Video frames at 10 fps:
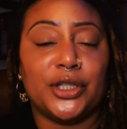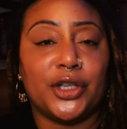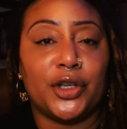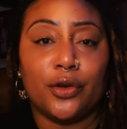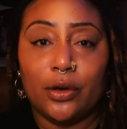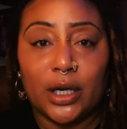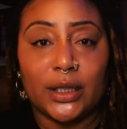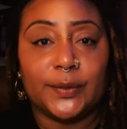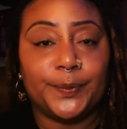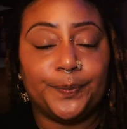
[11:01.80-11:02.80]

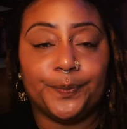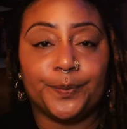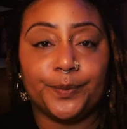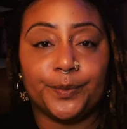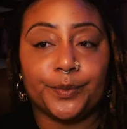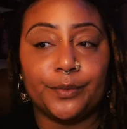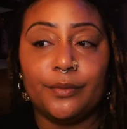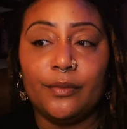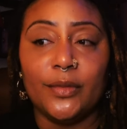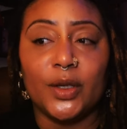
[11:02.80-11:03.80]
secure.
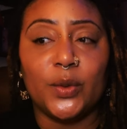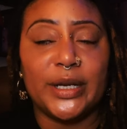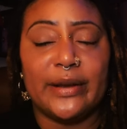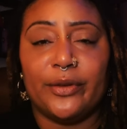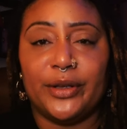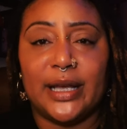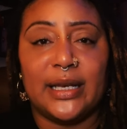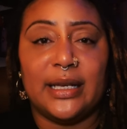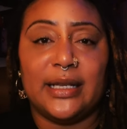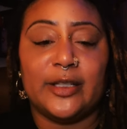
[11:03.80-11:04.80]
Whatever
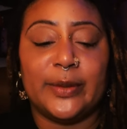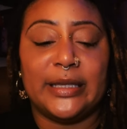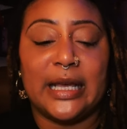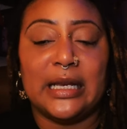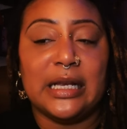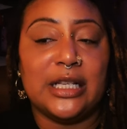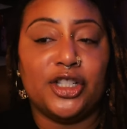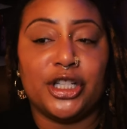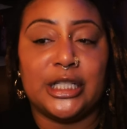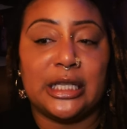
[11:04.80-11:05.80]
that is, but that
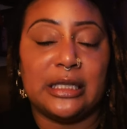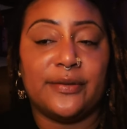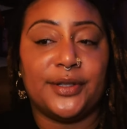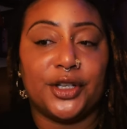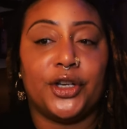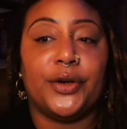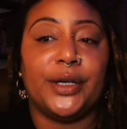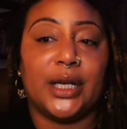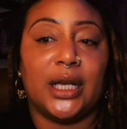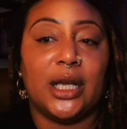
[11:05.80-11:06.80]
is your sense of
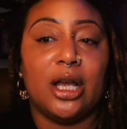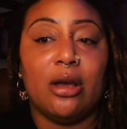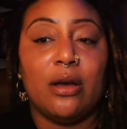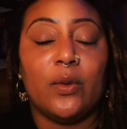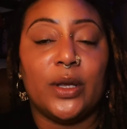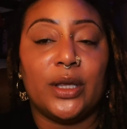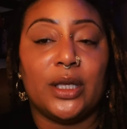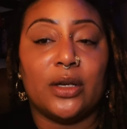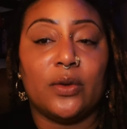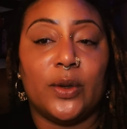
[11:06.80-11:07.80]
security with
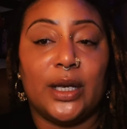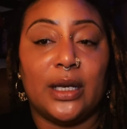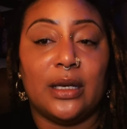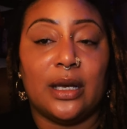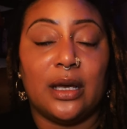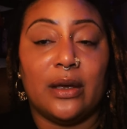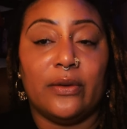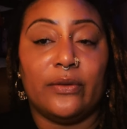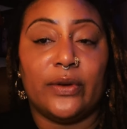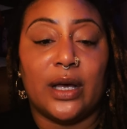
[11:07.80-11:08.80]
the Queen
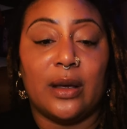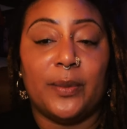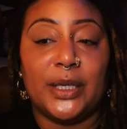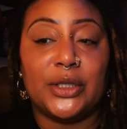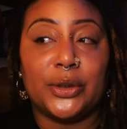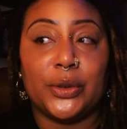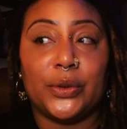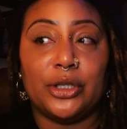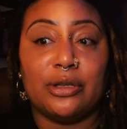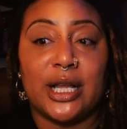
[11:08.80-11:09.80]
of
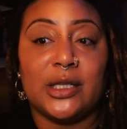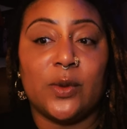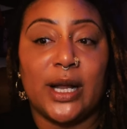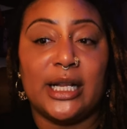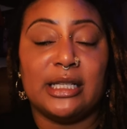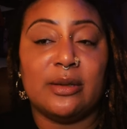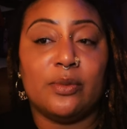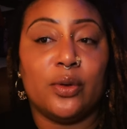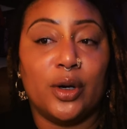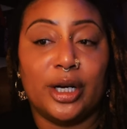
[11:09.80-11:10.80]
Pentacles. So that's why it's
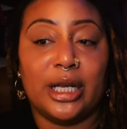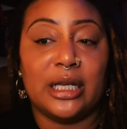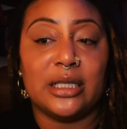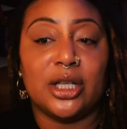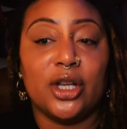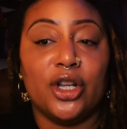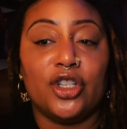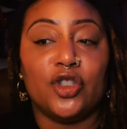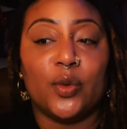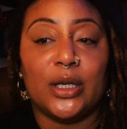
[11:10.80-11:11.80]
important
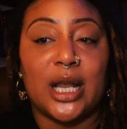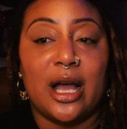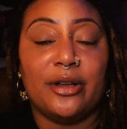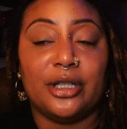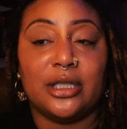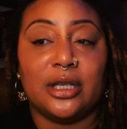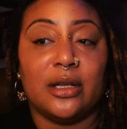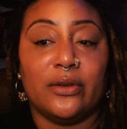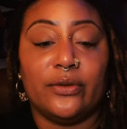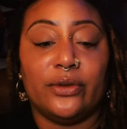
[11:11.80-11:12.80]
to allow
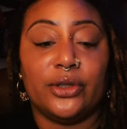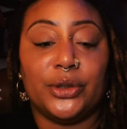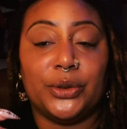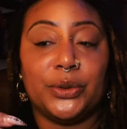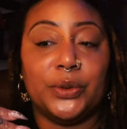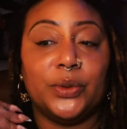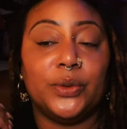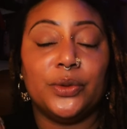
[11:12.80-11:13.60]
yourself to